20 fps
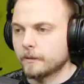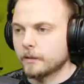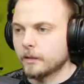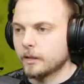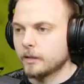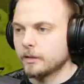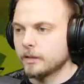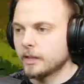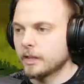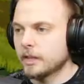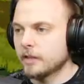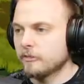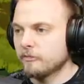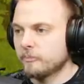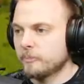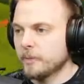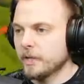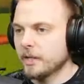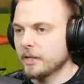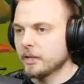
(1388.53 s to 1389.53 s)
I think I've
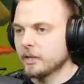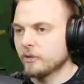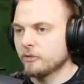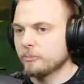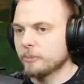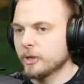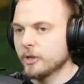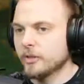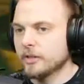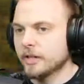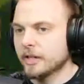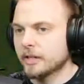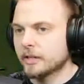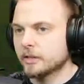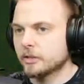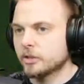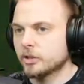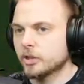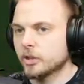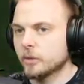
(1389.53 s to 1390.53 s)
bitten off more than I
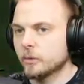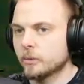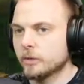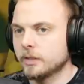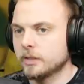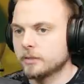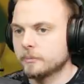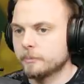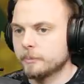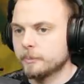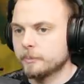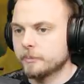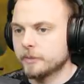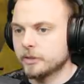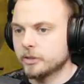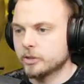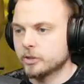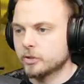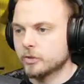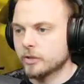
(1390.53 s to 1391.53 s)
could chew with this
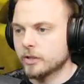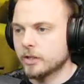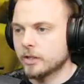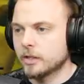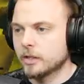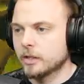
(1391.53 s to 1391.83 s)
this tree.